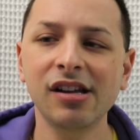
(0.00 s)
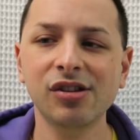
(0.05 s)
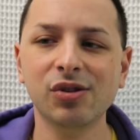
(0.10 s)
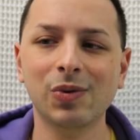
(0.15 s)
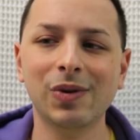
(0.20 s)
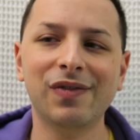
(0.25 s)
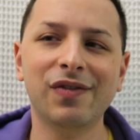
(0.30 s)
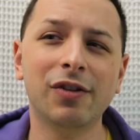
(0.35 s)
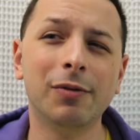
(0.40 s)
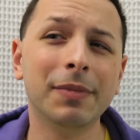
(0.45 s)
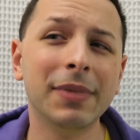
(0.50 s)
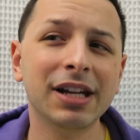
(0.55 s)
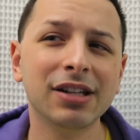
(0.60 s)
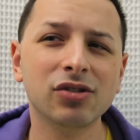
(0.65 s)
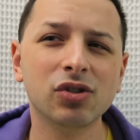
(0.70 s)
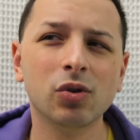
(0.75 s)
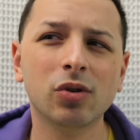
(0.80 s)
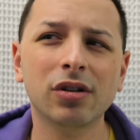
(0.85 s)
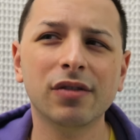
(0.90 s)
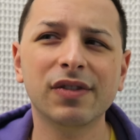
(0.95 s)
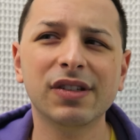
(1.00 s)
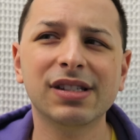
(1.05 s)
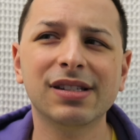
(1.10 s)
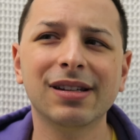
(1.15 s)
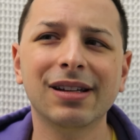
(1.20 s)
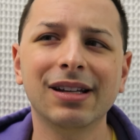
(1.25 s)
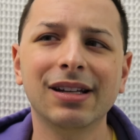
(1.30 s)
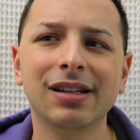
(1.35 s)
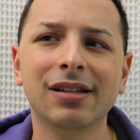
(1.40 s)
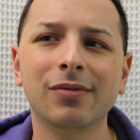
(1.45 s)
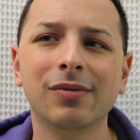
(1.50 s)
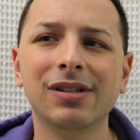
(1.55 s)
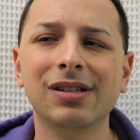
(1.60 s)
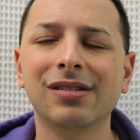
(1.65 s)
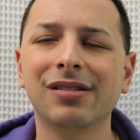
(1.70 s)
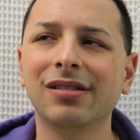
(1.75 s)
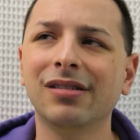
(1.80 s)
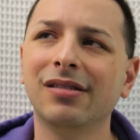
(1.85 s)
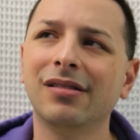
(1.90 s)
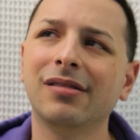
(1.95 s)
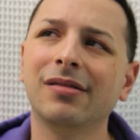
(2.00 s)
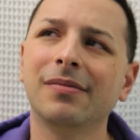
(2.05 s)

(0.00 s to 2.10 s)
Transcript: So we filmed that sort of a scene. We